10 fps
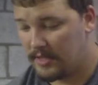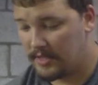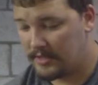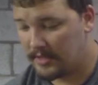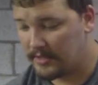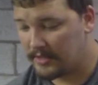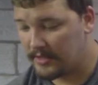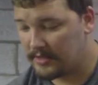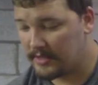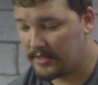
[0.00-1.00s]
a
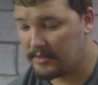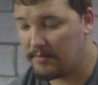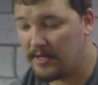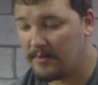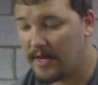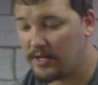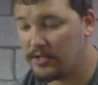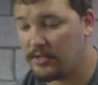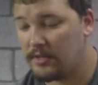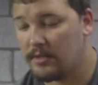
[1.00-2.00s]
6.6 medium
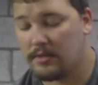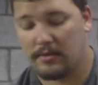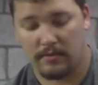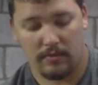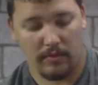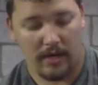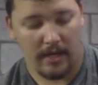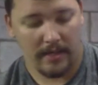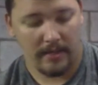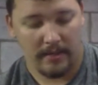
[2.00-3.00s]
action
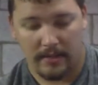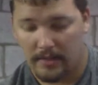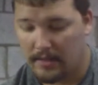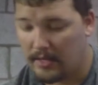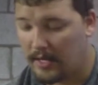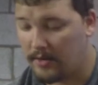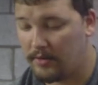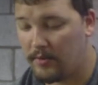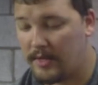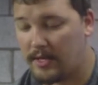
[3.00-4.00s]
rod. I don't
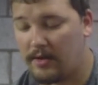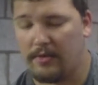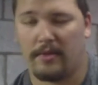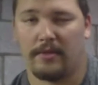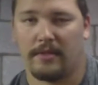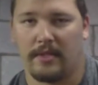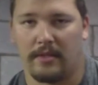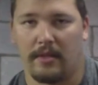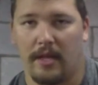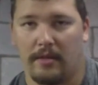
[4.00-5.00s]
know why they call it an Ugly
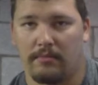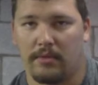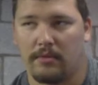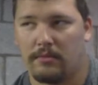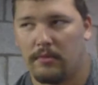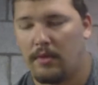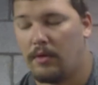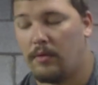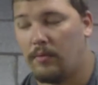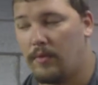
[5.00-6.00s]
Stik Light, but
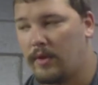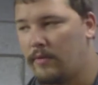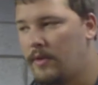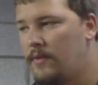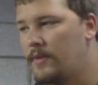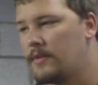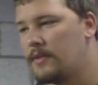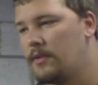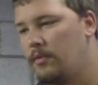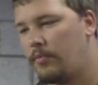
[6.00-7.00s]
whatever. Anyways,
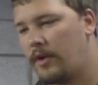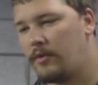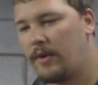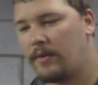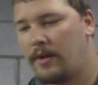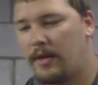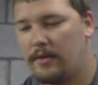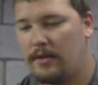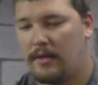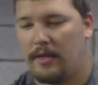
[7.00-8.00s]
it's a little breakaway rod,
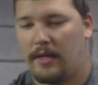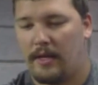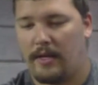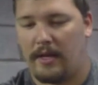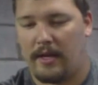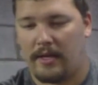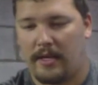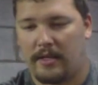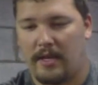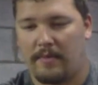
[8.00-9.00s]
and I
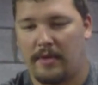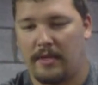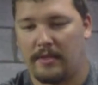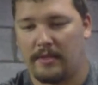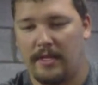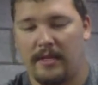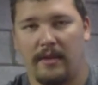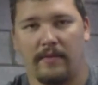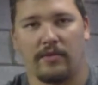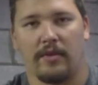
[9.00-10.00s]
got that because I didn't
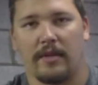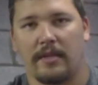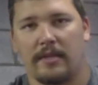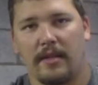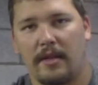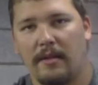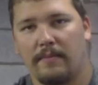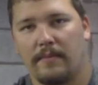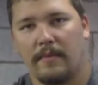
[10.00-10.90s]
have a truck at the time,